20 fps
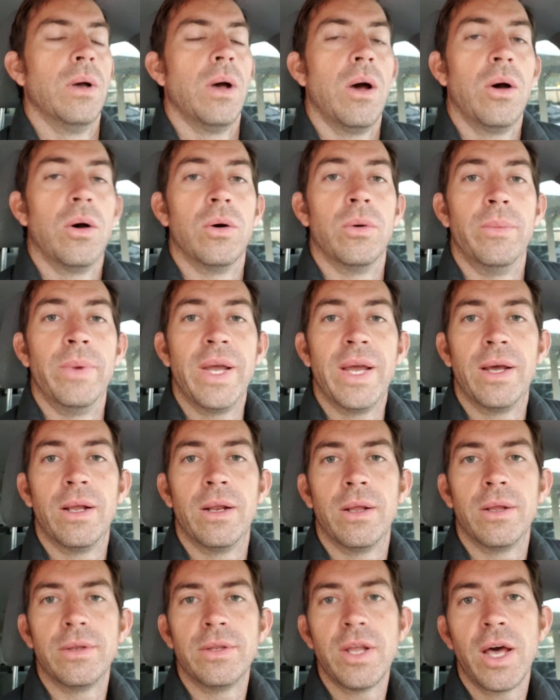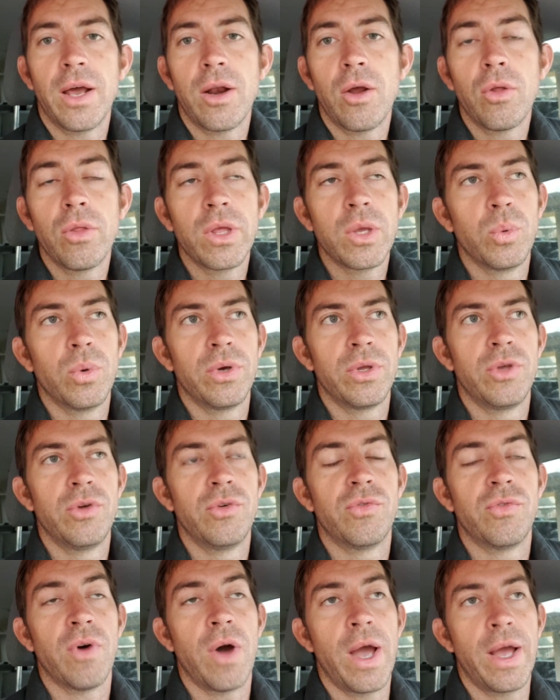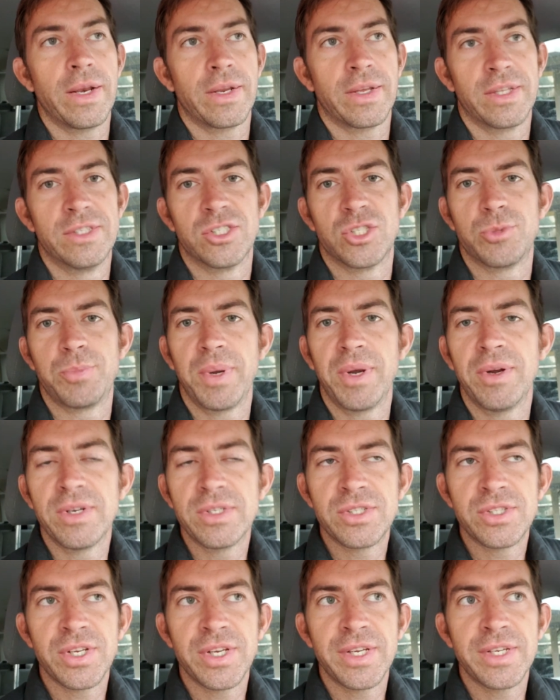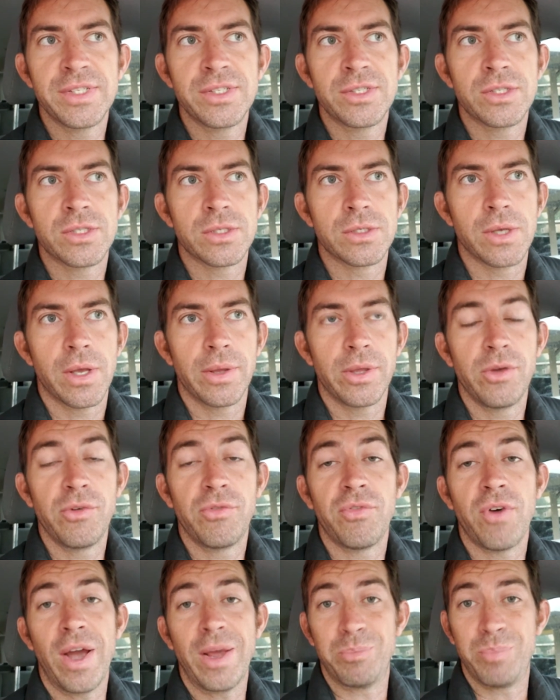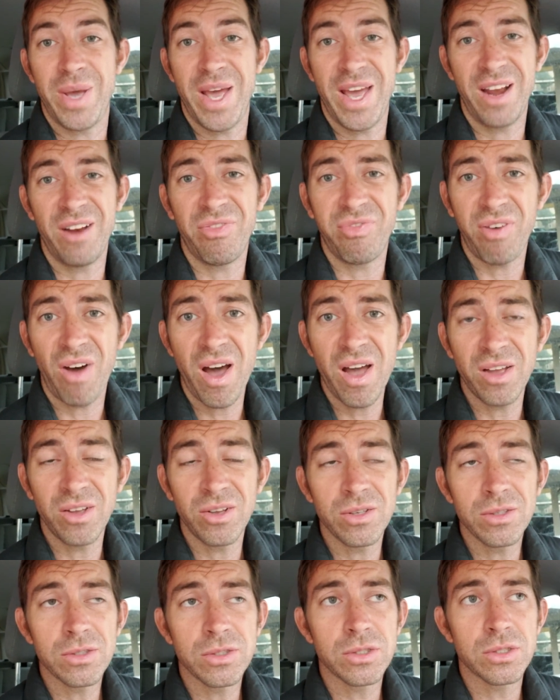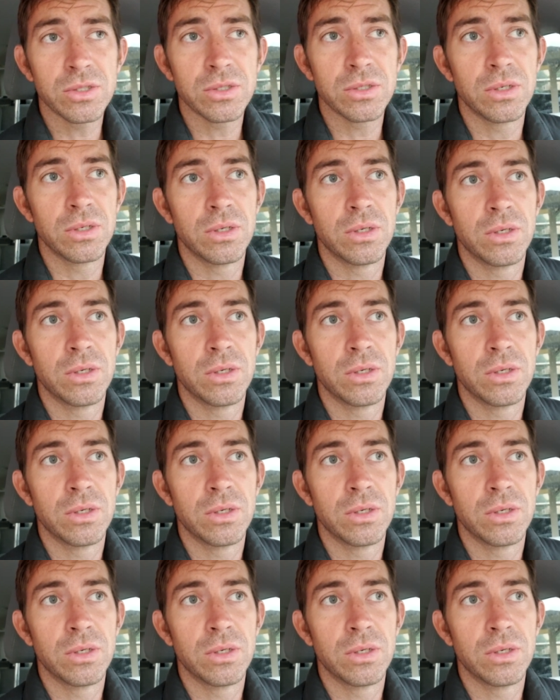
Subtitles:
oh man, not only will you find conspiracies, you find pedophiles,